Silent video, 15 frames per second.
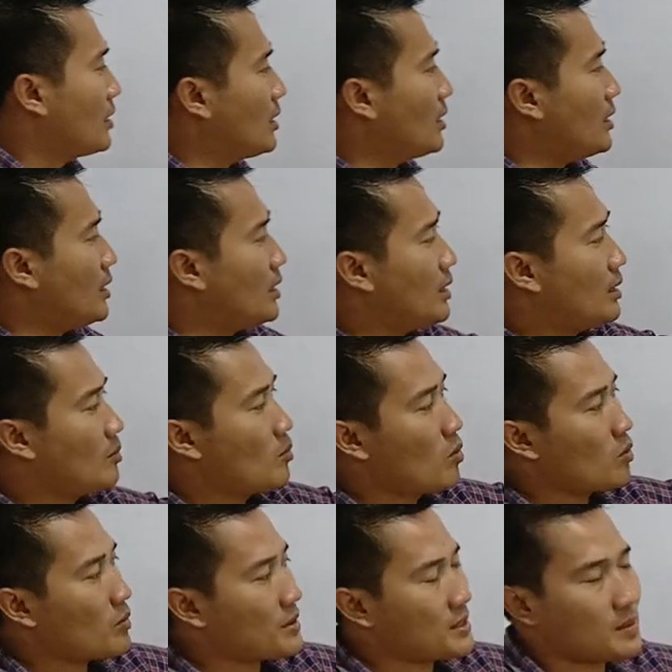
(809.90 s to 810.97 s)

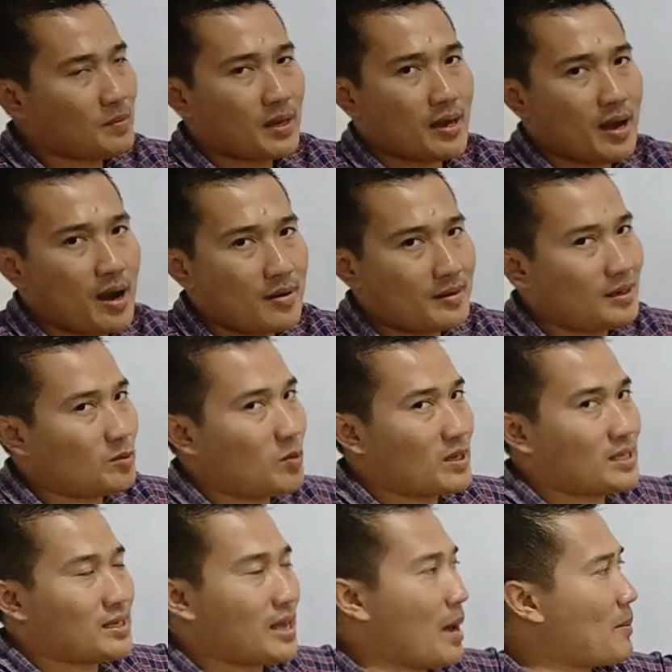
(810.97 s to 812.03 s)
Munger is in Bihar. It was
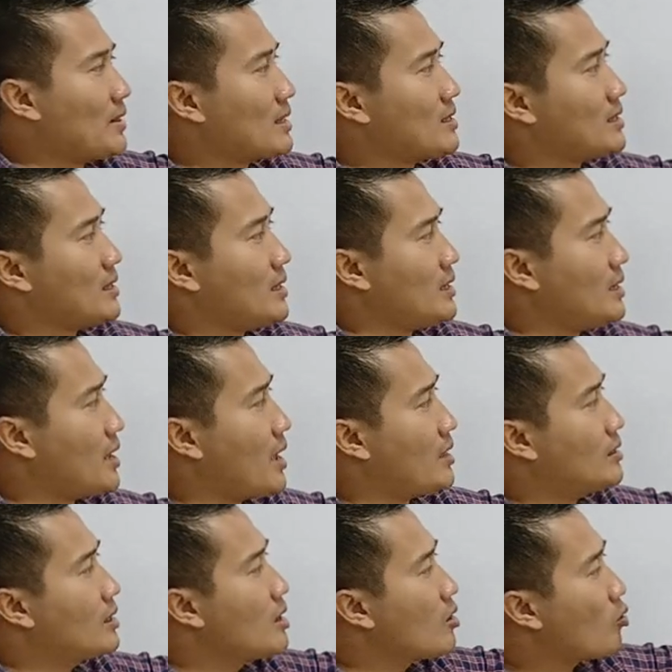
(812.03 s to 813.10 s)
the capital city,
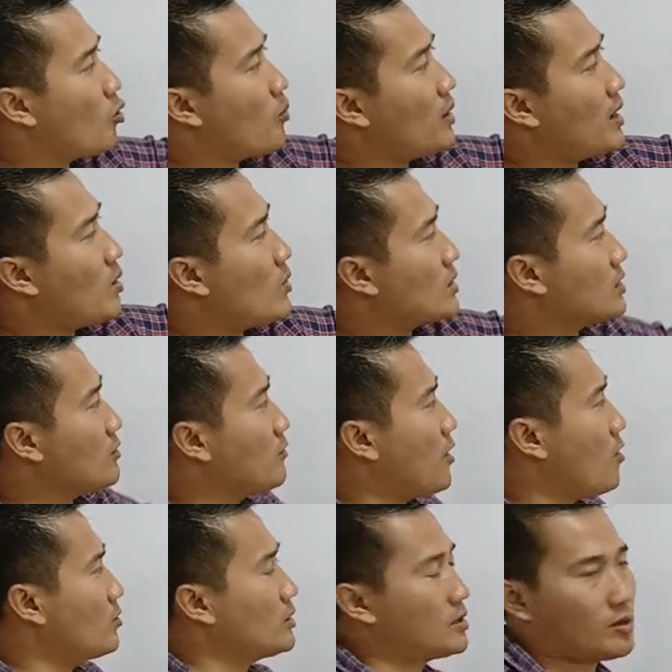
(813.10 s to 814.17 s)
and Cholas was the
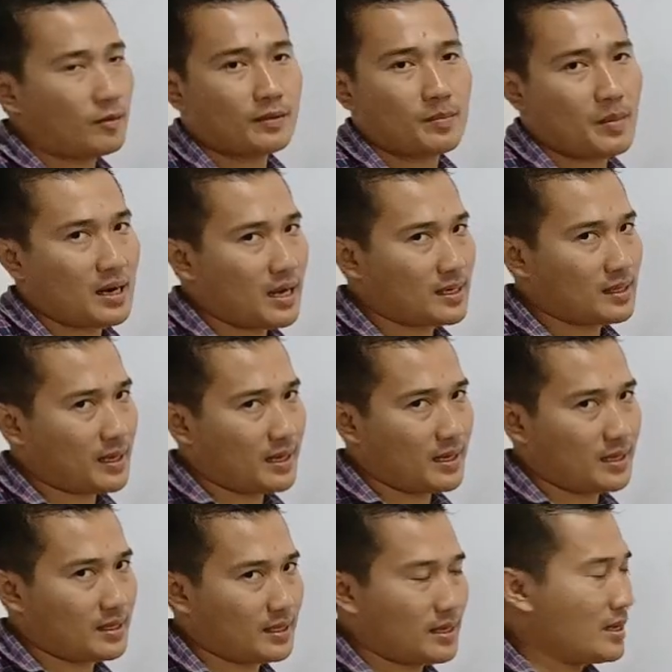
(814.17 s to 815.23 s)
founder of the Balas
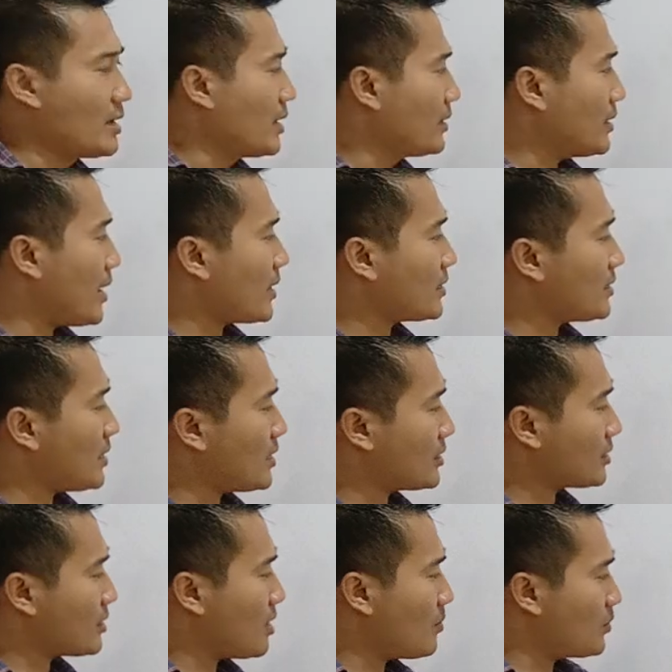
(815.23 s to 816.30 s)
dynasty. Next
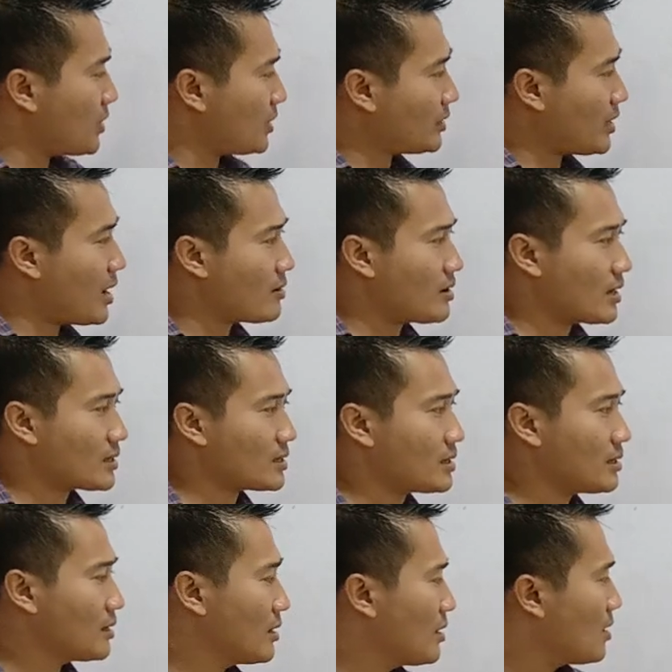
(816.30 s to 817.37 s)
is
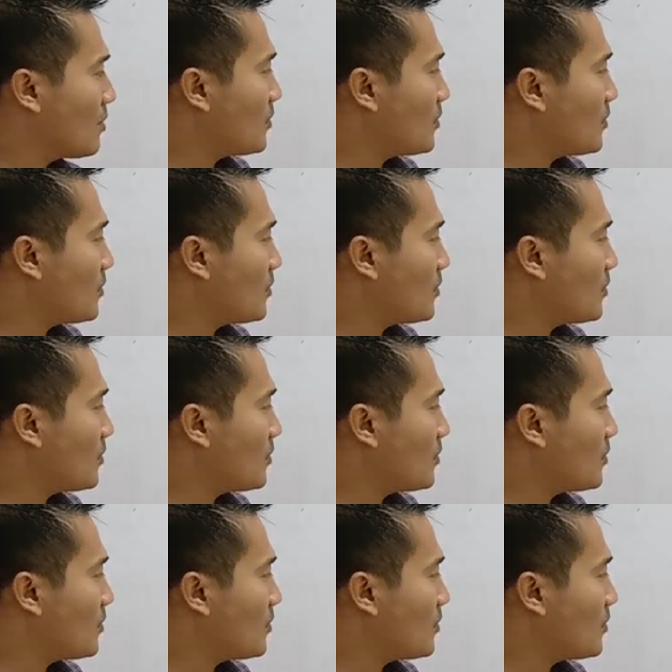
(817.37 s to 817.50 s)
Bradiharas.